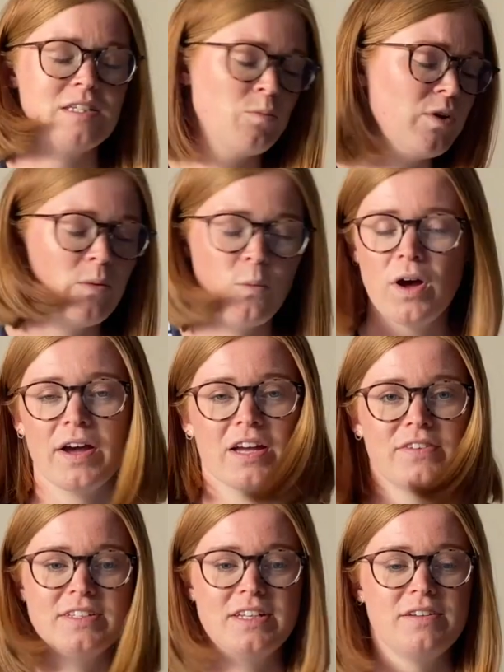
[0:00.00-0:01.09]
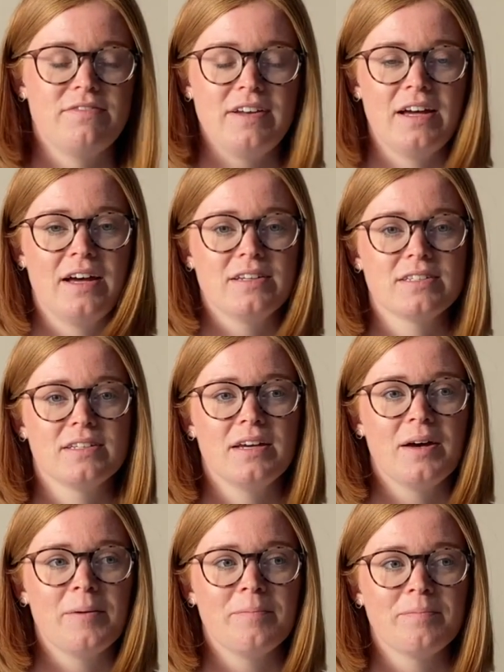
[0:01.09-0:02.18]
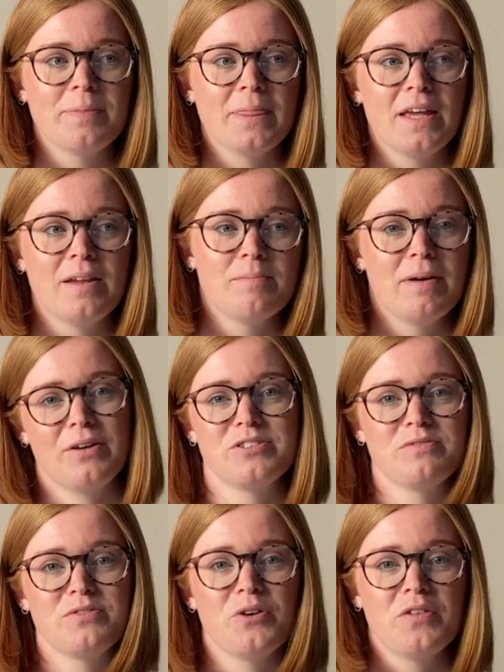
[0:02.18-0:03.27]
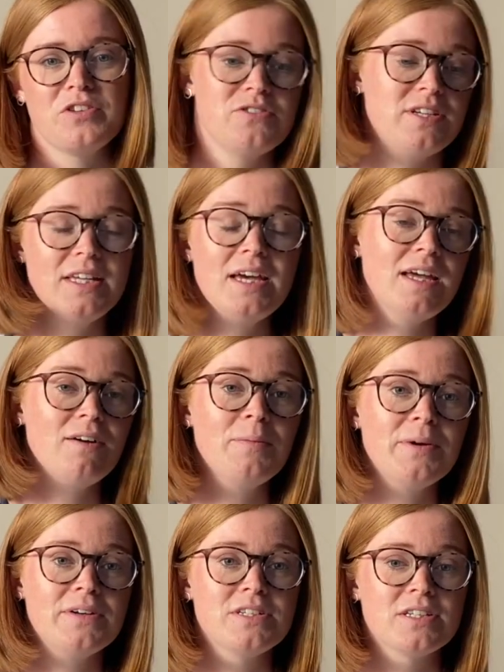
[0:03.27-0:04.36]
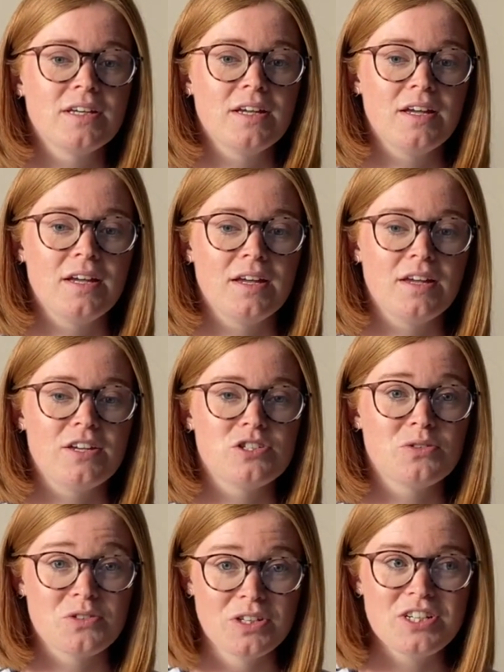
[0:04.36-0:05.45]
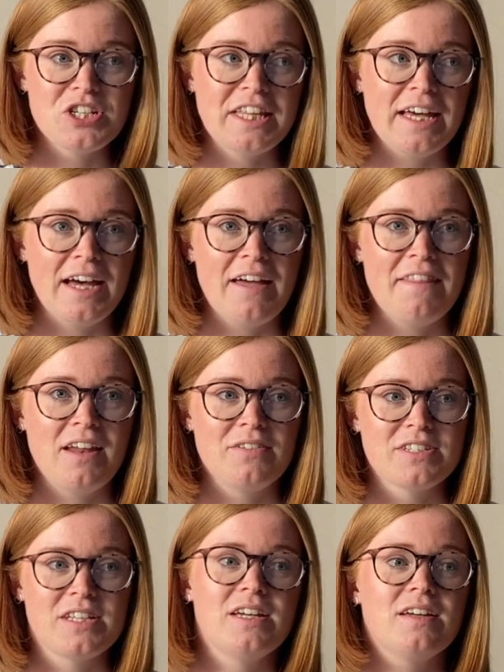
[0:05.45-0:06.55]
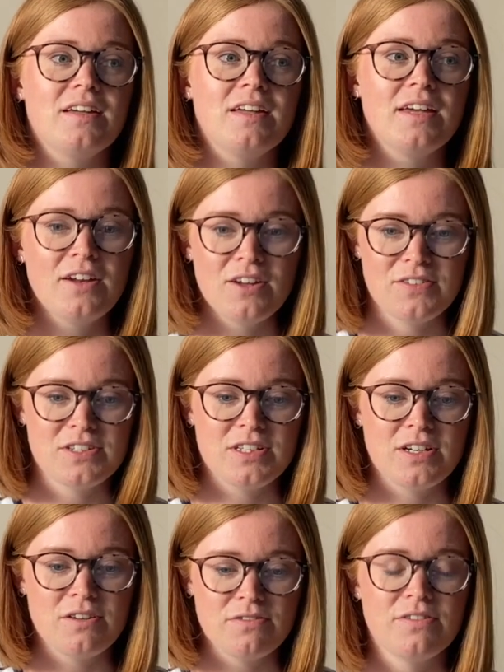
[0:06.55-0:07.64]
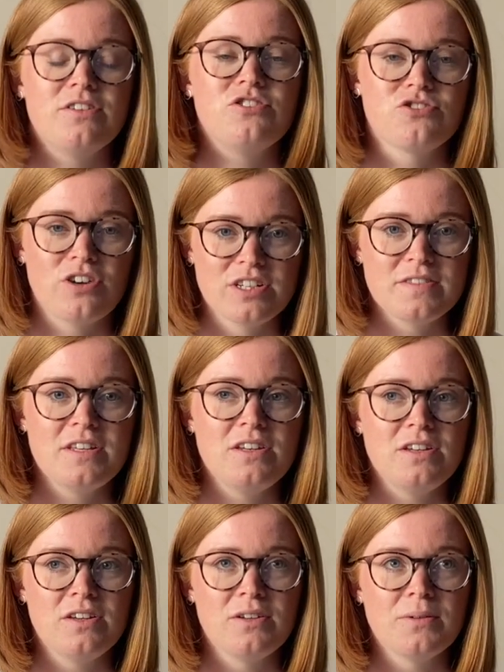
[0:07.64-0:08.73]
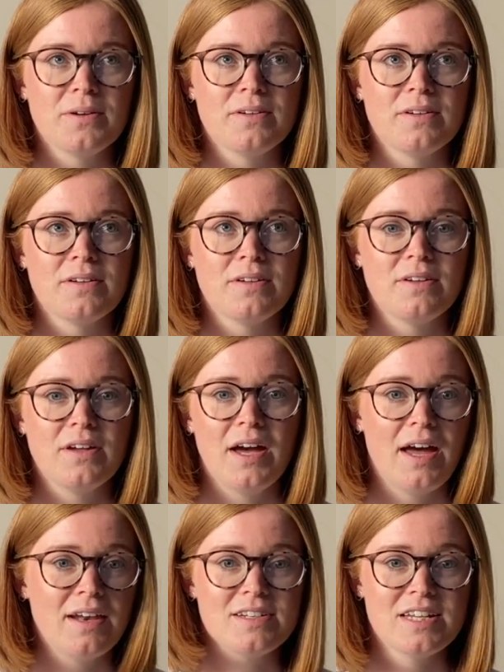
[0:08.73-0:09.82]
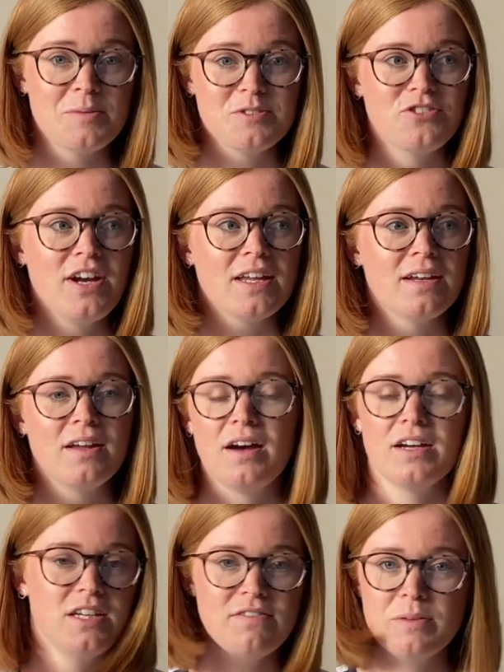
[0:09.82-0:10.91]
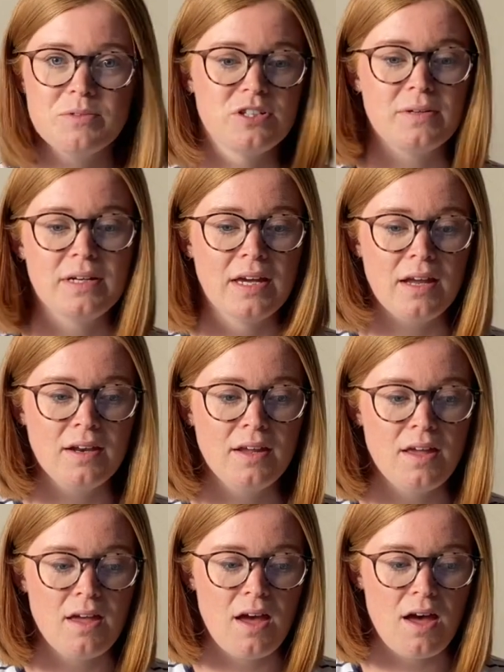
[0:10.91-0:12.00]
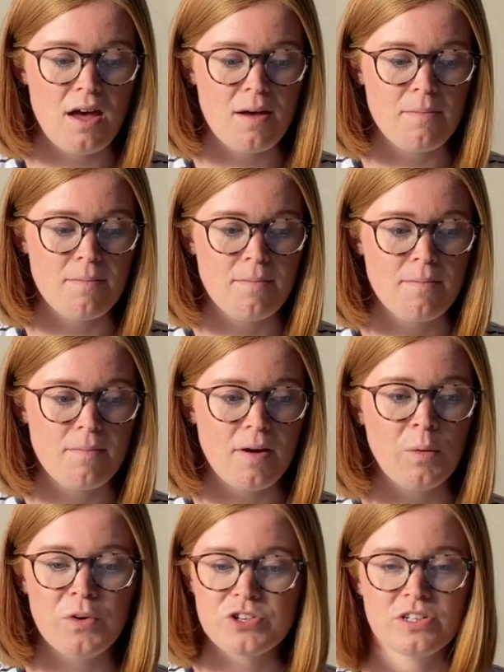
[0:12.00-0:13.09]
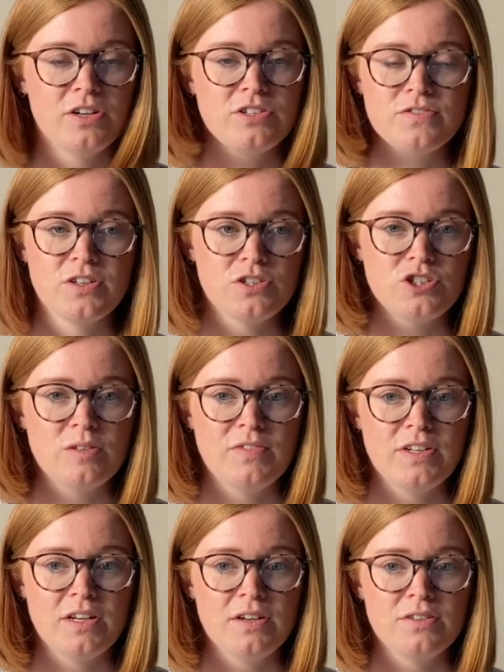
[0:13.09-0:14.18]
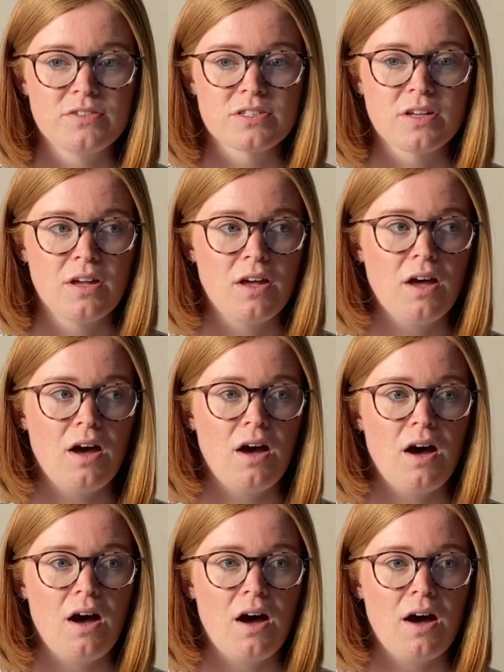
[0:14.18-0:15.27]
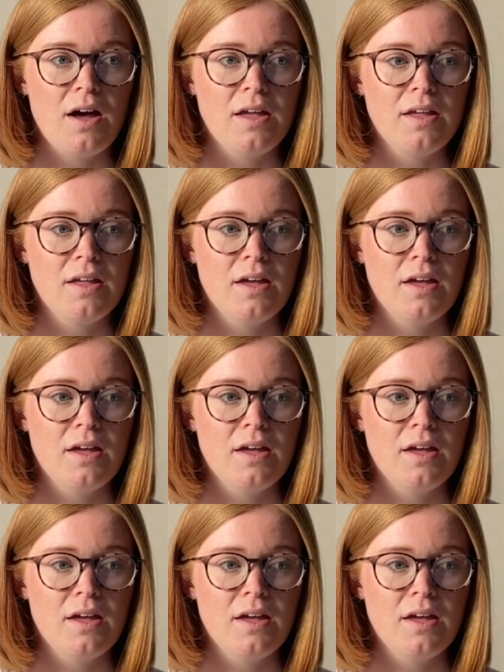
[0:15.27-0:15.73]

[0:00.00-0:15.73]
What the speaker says: would it work if I did it flat, and backwards and forth? And she was like, yeah, it would. So I was going to do that, and then I was like, get over yourself, try something new, and it was great. I definitely would do it again. I watched loads of YouTube videos. I